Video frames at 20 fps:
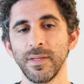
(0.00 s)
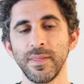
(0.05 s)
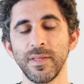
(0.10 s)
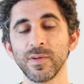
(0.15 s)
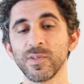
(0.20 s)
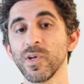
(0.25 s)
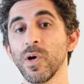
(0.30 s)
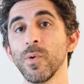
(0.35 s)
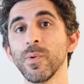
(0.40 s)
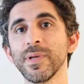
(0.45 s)

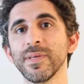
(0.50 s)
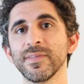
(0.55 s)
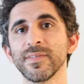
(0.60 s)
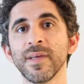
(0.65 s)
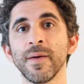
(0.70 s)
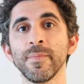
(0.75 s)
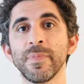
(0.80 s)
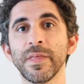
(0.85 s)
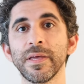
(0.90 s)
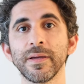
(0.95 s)
there's always
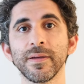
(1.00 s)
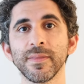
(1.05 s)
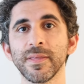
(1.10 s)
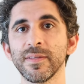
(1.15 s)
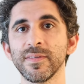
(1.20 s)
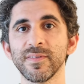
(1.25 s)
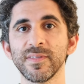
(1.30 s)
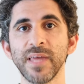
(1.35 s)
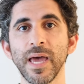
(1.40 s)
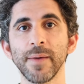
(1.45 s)
something
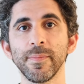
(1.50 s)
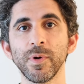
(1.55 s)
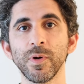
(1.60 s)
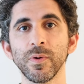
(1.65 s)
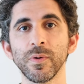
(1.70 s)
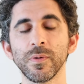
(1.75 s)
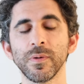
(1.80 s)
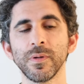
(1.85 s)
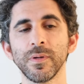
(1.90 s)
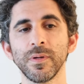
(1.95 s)
that's
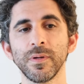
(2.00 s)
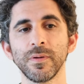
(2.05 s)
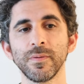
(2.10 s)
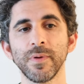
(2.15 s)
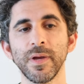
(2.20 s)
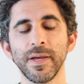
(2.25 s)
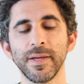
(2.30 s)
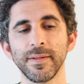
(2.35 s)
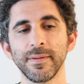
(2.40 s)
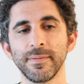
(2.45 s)
taboo
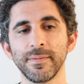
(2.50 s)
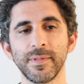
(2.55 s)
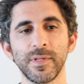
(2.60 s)
right?